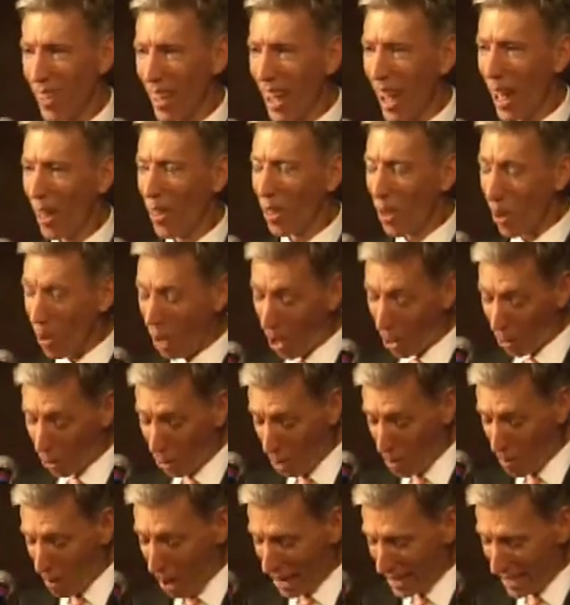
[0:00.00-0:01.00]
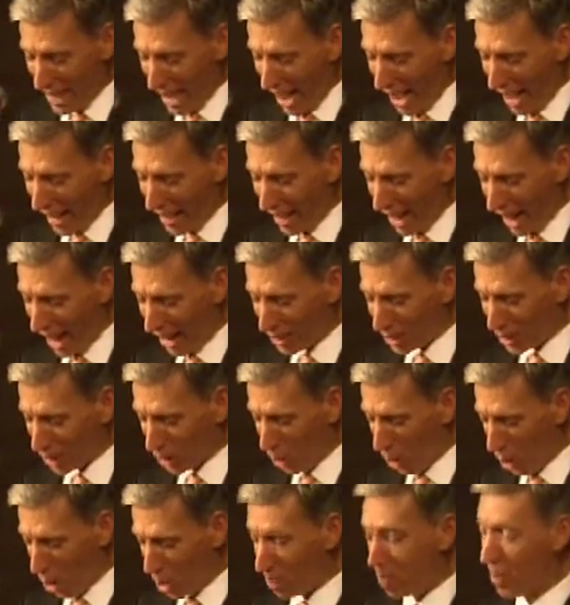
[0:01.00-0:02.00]
Although my dad has
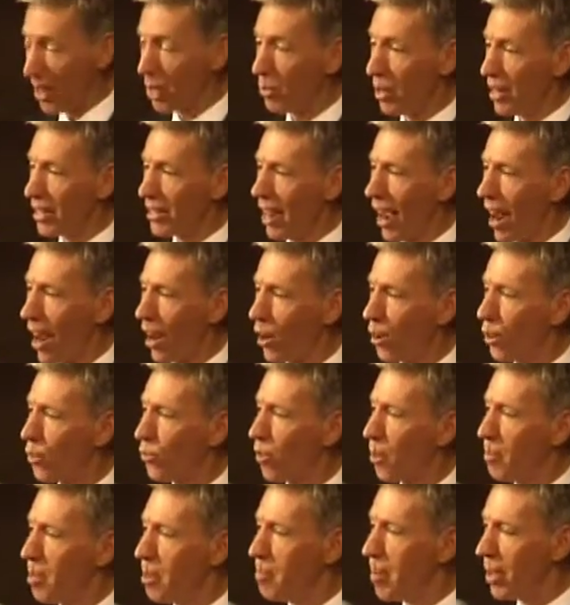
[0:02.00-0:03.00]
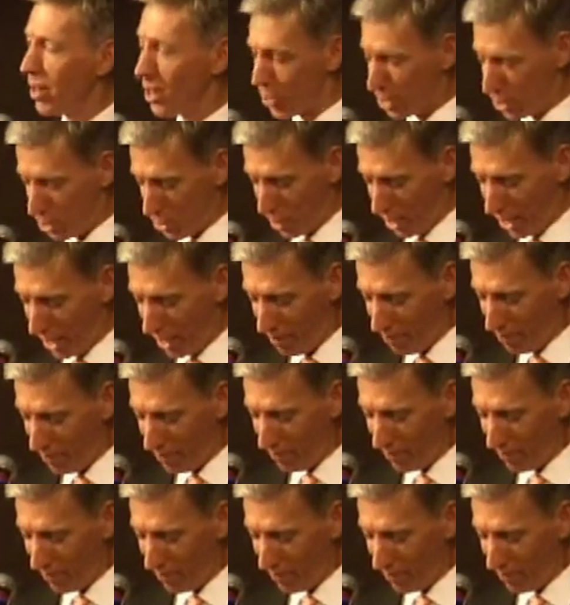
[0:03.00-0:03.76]
long been retired from the ministry,